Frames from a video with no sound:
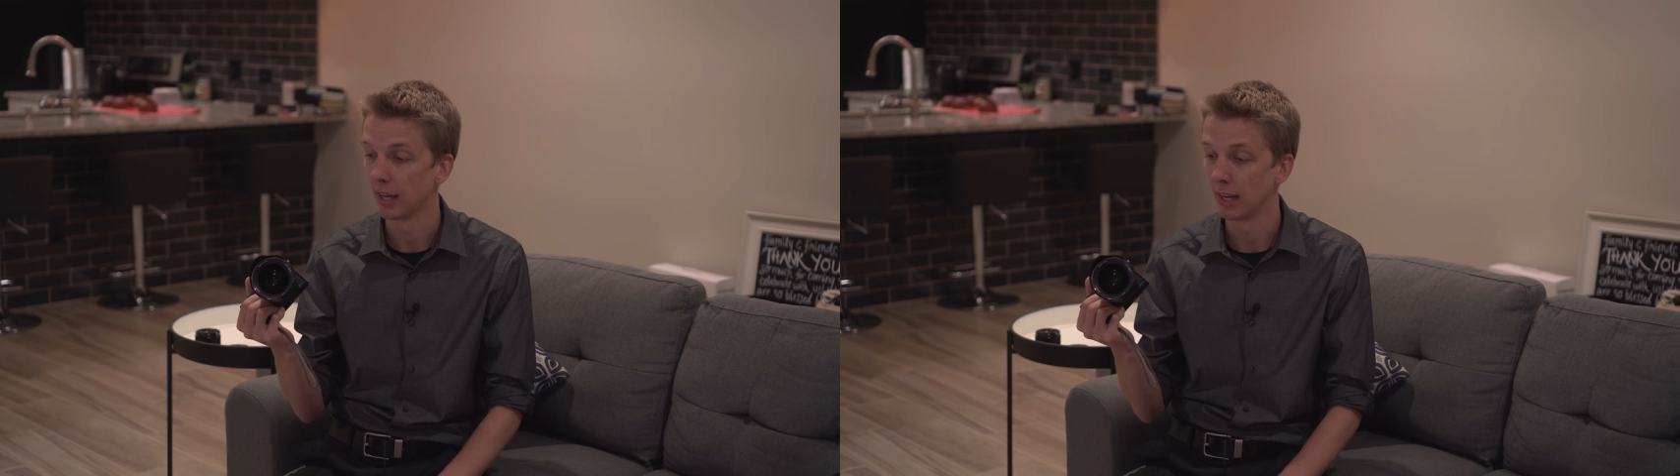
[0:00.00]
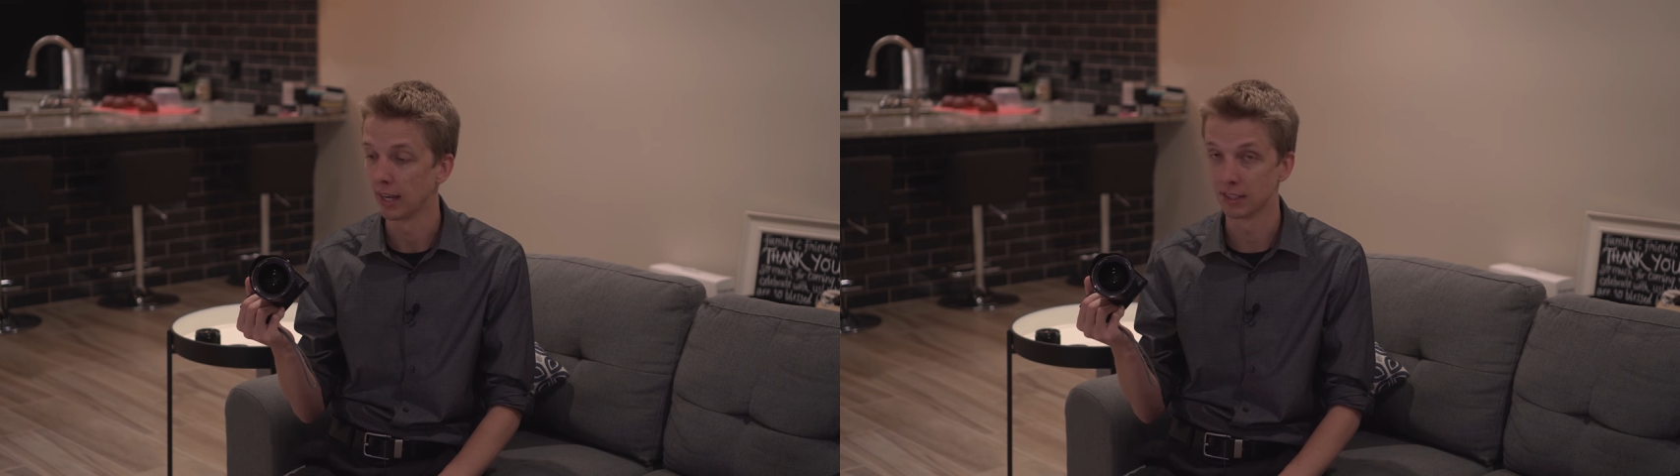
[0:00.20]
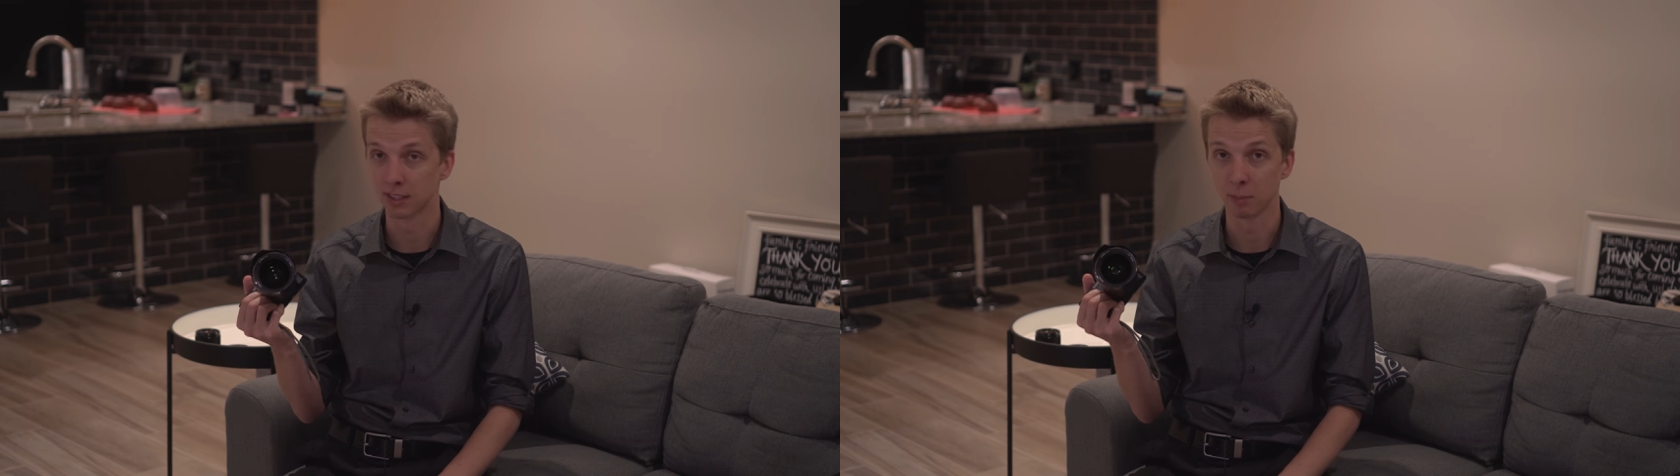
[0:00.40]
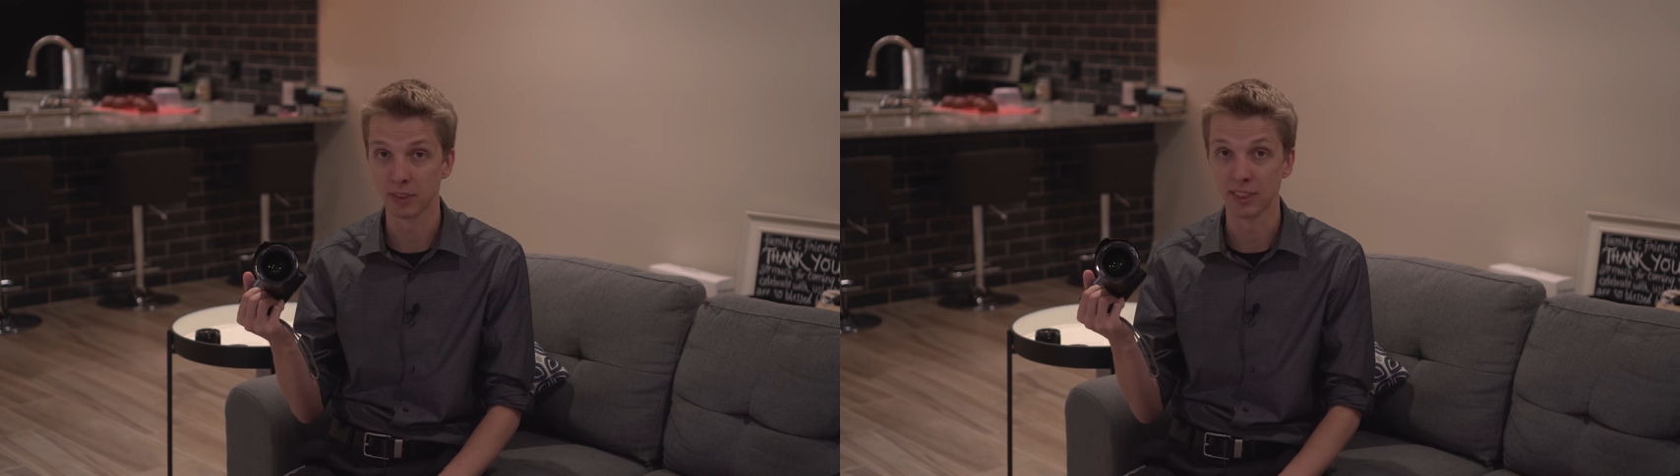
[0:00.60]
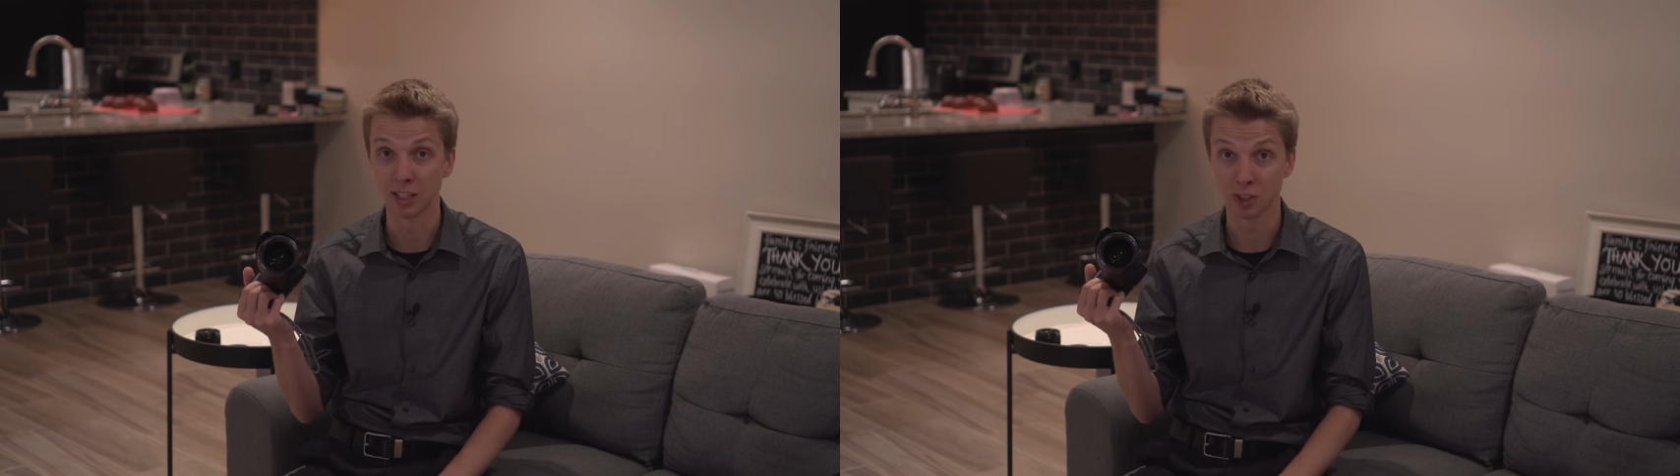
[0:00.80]
and
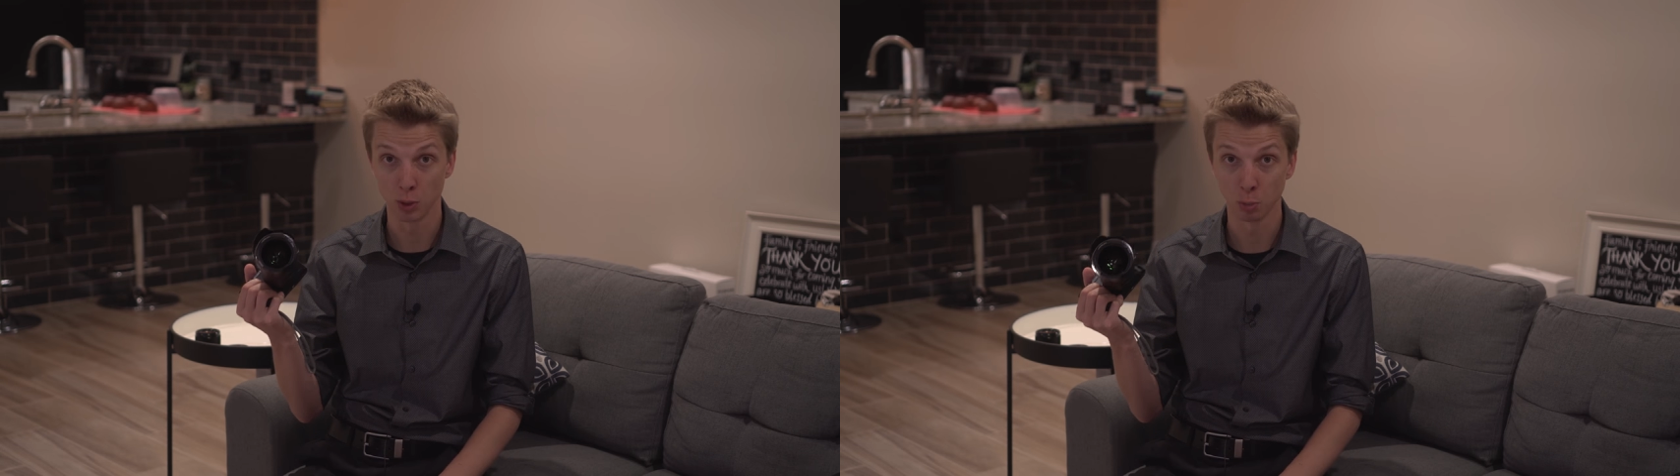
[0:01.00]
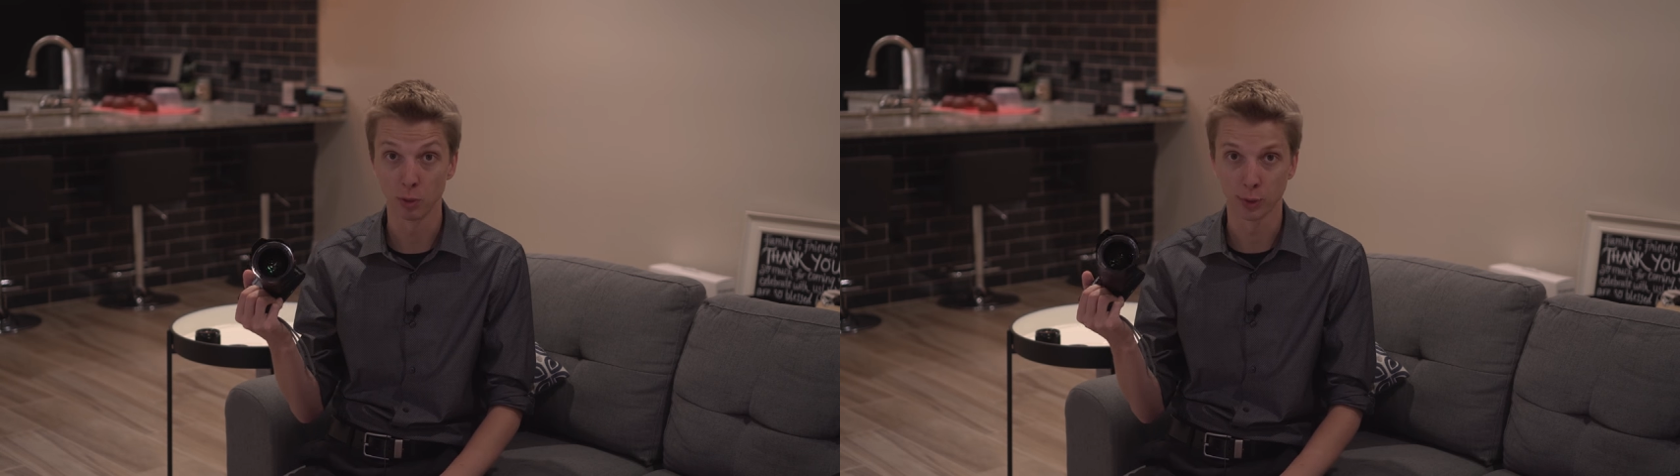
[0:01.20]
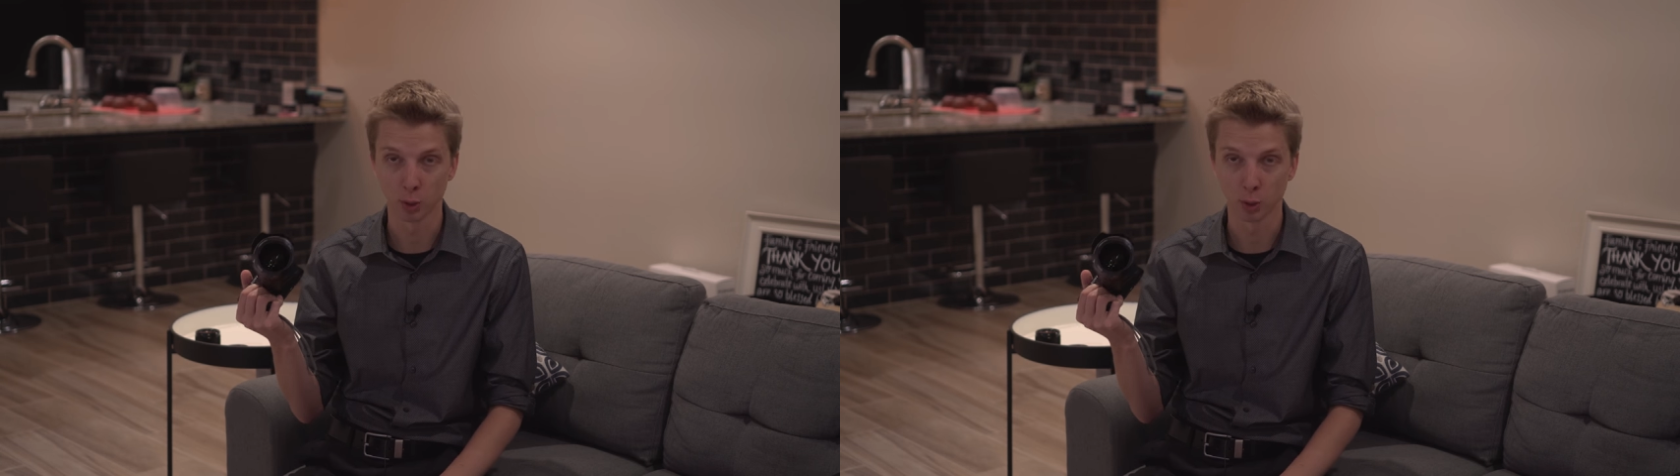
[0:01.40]
something that's super,